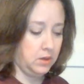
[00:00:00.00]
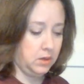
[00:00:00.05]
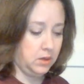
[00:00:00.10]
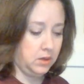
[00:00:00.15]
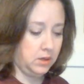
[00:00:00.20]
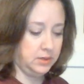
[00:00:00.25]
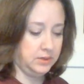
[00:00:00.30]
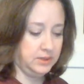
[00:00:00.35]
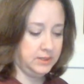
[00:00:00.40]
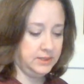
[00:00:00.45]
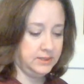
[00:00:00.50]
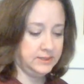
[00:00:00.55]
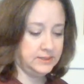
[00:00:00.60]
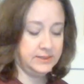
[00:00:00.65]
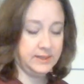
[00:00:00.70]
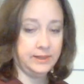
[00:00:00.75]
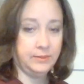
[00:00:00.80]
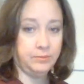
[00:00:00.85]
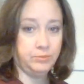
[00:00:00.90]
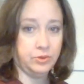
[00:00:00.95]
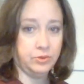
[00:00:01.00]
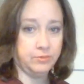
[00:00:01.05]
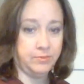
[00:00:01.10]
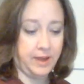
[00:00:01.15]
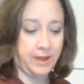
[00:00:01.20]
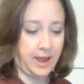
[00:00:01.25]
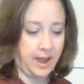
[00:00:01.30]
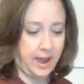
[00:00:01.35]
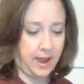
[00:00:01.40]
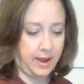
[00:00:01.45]
In this sampler
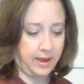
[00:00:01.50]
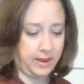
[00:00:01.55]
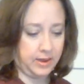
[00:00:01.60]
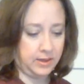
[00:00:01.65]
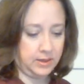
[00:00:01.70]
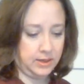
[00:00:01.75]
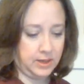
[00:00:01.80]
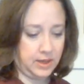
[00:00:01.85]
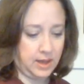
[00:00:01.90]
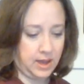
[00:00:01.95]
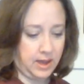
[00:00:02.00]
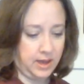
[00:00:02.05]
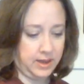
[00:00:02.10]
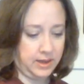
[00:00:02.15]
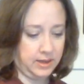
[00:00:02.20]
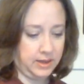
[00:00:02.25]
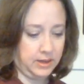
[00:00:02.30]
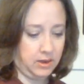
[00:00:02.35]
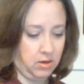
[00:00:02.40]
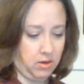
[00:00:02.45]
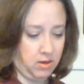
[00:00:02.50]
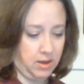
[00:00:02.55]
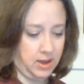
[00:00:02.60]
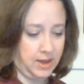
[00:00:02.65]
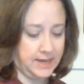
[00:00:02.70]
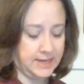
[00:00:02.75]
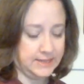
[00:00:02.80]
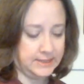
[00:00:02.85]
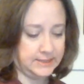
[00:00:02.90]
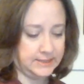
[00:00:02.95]
bag, I
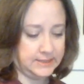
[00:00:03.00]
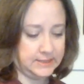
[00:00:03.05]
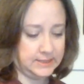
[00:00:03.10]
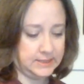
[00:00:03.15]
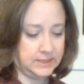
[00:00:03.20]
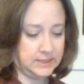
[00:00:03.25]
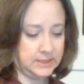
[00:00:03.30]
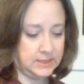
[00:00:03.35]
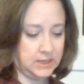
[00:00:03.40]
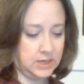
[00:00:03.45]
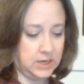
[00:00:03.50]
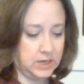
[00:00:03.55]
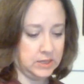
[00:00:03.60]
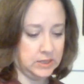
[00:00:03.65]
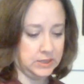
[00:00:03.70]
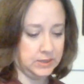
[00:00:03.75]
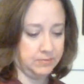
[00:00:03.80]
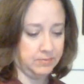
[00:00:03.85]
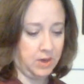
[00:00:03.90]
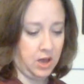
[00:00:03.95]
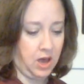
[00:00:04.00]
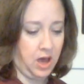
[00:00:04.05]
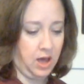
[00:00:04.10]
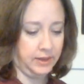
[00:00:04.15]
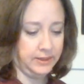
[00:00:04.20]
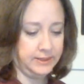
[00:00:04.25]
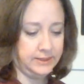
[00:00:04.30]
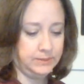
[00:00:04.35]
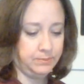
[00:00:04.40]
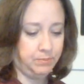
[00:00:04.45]
got
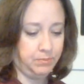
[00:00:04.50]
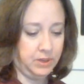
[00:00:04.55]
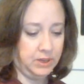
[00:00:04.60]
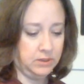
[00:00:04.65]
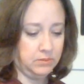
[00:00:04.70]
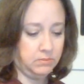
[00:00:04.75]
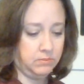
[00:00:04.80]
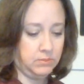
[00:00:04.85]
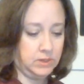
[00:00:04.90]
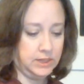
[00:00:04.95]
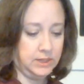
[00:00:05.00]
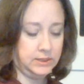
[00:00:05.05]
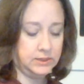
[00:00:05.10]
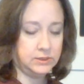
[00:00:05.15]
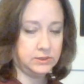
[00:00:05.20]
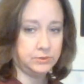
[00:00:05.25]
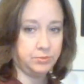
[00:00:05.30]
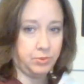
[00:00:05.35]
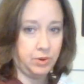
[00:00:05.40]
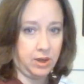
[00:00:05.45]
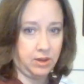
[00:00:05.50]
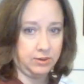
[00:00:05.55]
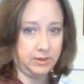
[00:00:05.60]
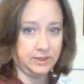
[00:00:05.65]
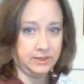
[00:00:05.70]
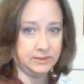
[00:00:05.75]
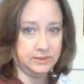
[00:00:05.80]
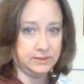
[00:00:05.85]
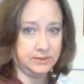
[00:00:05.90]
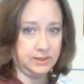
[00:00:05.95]
Holly's Bean Mix
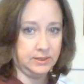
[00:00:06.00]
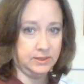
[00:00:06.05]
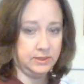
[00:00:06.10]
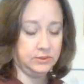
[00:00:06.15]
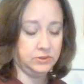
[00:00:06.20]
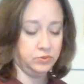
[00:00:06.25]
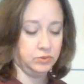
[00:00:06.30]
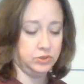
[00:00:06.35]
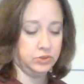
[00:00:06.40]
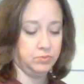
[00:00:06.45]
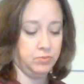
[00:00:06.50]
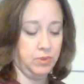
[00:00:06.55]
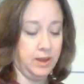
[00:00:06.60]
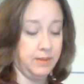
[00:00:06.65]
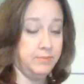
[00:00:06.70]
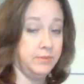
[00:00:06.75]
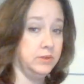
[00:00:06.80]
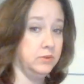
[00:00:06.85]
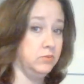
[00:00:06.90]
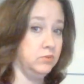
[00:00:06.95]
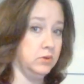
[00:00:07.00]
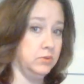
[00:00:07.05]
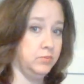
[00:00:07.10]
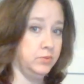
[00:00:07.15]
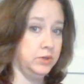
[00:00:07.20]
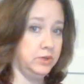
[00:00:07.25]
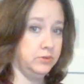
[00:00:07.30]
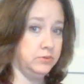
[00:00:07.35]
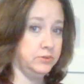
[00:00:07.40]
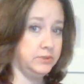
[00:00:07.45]
sprouting seeds, which might be the one
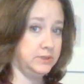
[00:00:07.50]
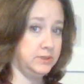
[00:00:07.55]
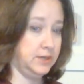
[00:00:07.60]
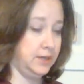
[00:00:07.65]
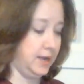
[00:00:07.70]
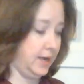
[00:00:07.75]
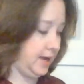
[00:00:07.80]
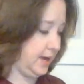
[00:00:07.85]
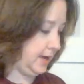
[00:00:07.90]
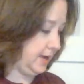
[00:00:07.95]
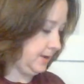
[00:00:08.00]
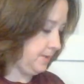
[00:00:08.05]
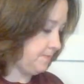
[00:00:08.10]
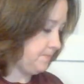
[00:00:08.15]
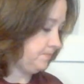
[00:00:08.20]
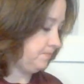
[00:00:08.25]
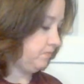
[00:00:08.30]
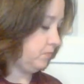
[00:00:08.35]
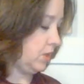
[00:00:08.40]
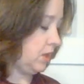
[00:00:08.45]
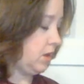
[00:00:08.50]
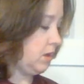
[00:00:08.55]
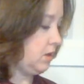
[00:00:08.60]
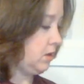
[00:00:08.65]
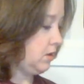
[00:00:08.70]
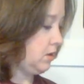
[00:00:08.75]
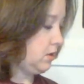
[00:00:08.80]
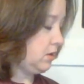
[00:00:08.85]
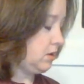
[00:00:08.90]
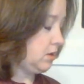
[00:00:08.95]
we use today.
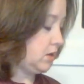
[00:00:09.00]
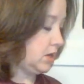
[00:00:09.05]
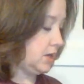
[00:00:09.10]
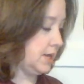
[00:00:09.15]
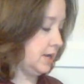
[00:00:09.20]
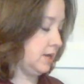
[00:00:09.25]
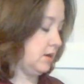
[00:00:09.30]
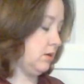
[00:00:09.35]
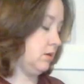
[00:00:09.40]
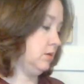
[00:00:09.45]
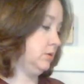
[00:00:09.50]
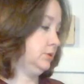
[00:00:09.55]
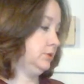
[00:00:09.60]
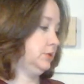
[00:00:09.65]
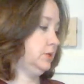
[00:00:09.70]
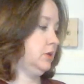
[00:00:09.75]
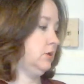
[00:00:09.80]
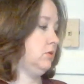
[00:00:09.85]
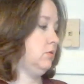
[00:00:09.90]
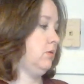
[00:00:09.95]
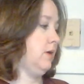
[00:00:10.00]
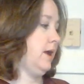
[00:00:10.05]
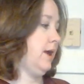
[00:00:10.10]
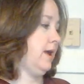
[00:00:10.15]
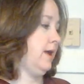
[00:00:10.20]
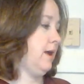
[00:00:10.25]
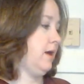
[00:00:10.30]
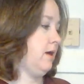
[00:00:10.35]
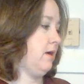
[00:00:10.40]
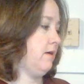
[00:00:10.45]
I also
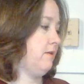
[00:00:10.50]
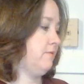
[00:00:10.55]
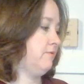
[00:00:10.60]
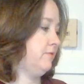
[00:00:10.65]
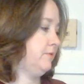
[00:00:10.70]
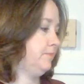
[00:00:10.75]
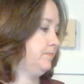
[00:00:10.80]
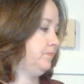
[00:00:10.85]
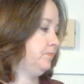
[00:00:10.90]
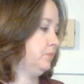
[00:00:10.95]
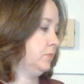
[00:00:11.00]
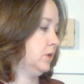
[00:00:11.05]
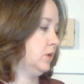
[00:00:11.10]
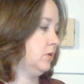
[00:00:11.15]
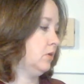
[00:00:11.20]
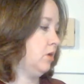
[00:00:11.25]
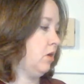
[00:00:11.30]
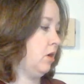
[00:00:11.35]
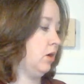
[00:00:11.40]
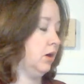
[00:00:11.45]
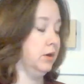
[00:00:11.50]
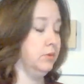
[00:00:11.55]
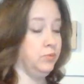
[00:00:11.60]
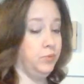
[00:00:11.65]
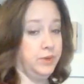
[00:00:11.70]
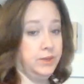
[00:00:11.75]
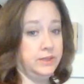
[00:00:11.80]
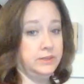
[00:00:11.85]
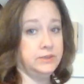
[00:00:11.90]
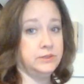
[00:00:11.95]
have hard
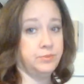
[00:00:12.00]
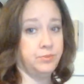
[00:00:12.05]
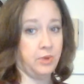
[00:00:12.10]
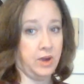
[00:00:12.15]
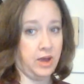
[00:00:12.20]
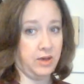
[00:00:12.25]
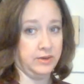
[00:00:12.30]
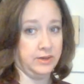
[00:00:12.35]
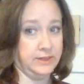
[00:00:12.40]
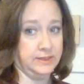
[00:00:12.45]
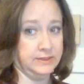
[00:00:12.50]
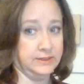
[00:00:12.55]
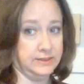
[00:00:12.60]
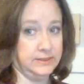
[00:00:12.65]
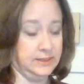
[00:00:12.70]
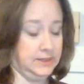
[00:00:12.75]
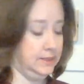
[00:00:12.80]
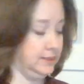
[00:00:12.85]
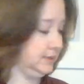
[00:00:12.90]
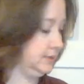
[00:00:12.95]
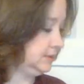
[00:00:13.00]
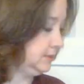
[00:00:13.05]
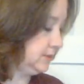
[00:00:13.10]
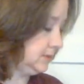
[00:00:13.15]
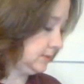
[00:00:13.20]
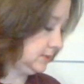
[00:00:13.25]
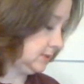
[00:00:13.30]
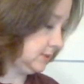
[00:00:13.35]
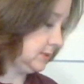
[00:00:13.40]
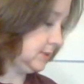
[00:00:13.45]
wheat sprouting
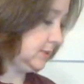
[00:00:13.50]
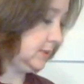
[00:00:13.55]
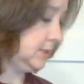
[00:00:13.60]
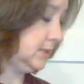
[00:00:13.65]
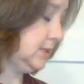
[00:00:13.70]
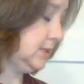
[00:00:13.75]
seeds,